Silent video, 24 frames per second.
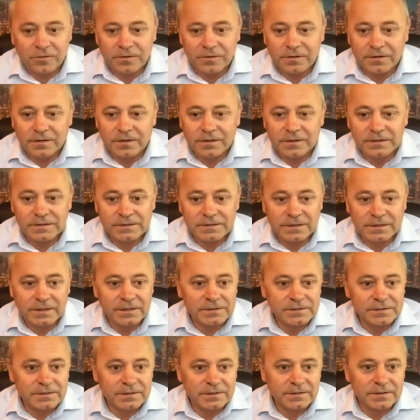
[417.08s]
the
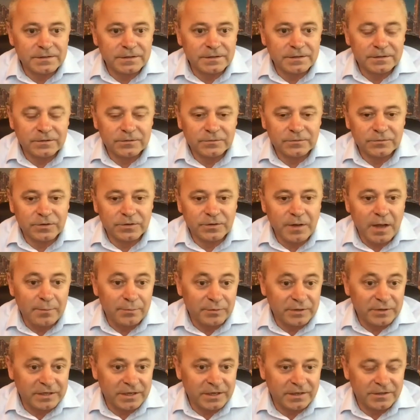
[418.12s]
insights and the
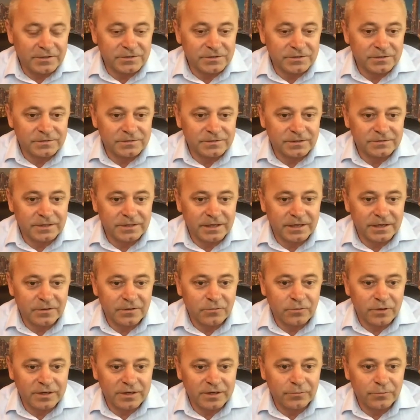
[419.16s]
application. Sounds like
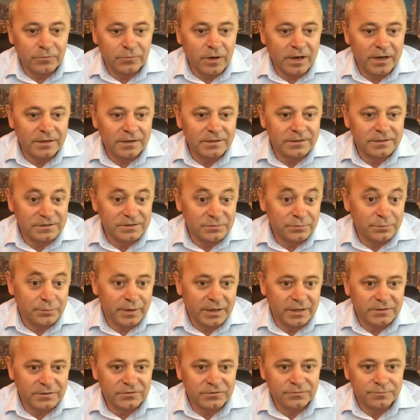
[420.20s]
quite a wide
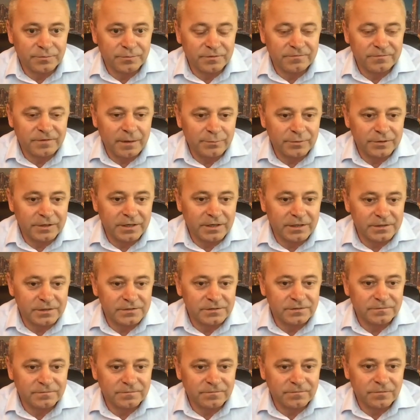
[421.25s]
spectrum of
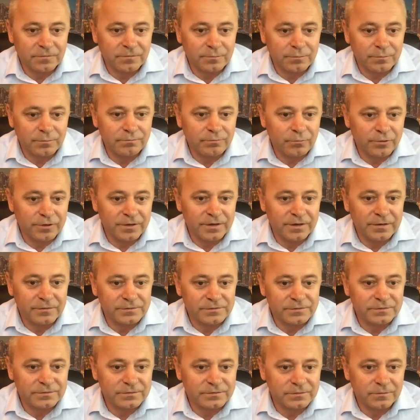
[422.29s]
application, from
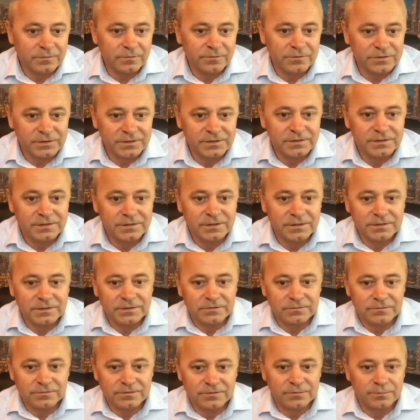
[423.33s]
warehouses to logistics
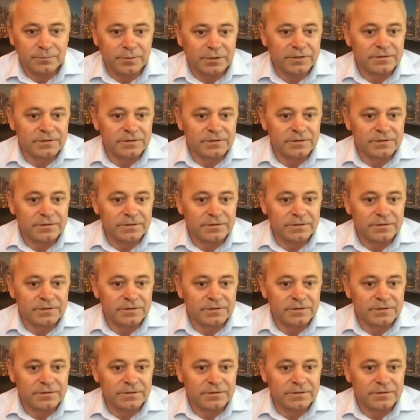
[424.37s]
to smart